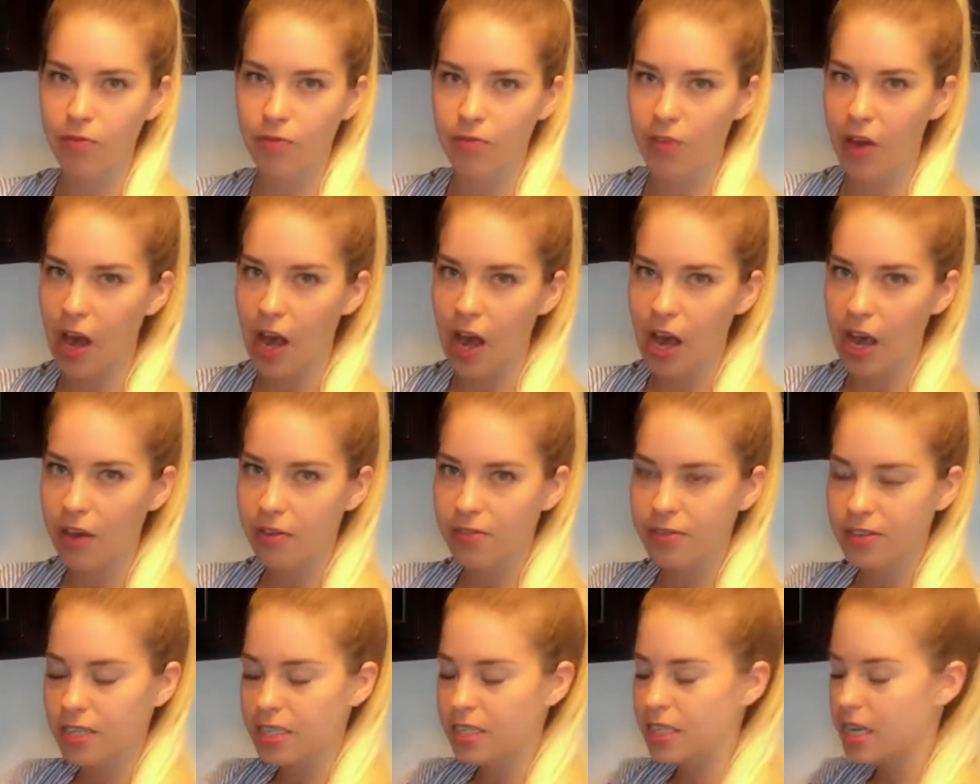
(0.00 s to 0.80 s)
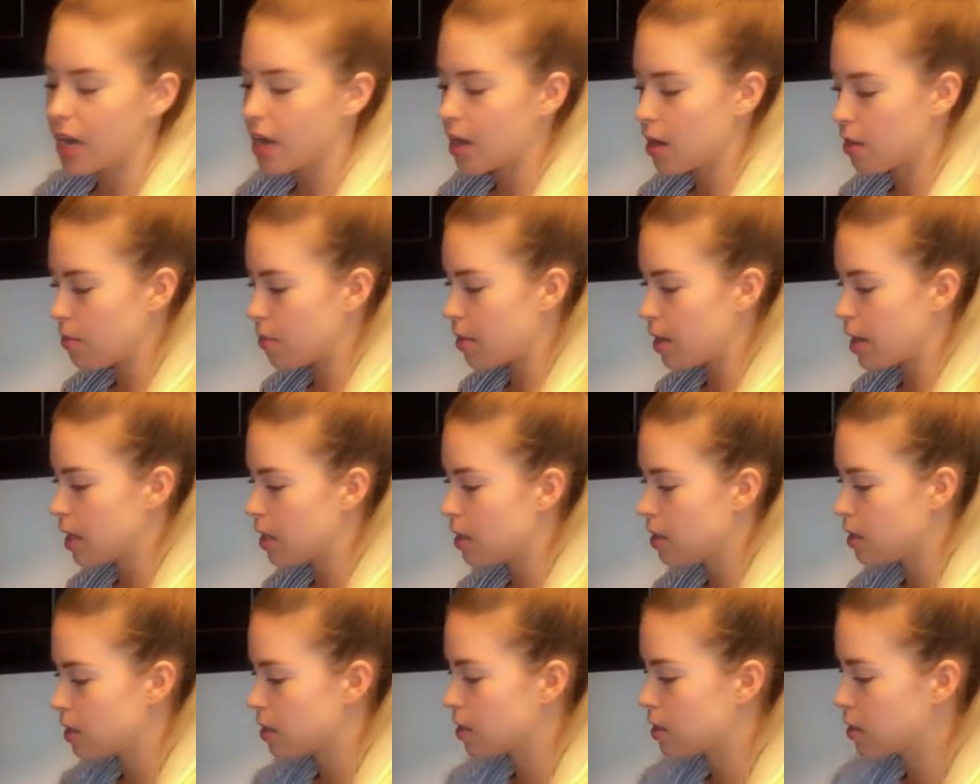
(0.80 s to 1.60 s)
five to 10
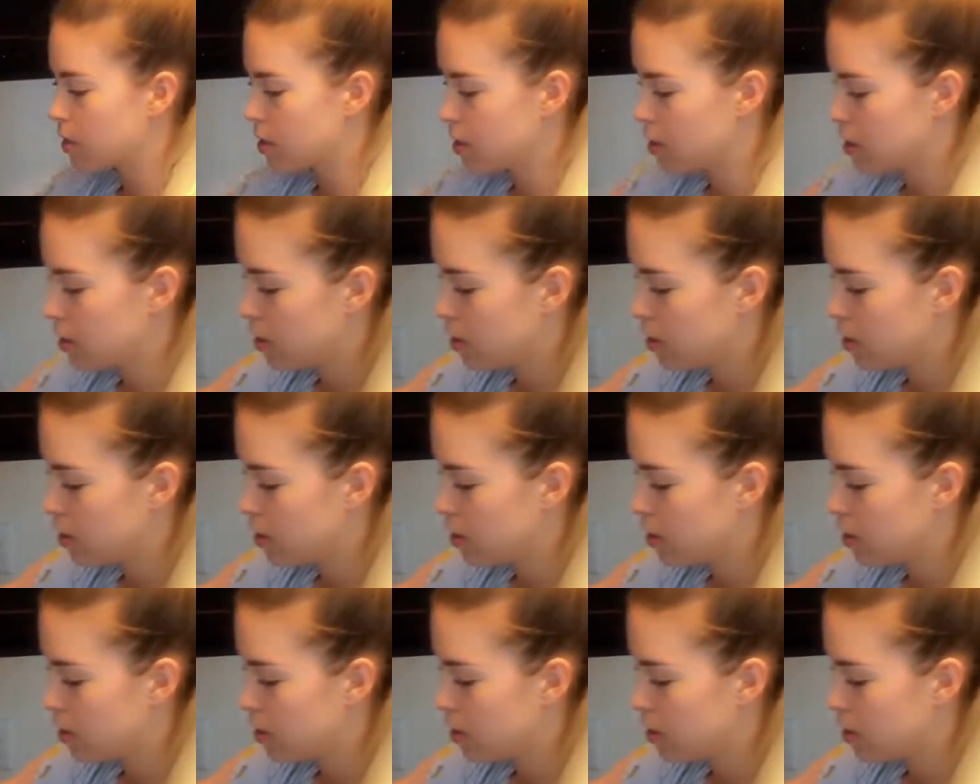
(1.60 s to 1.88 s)
minutes.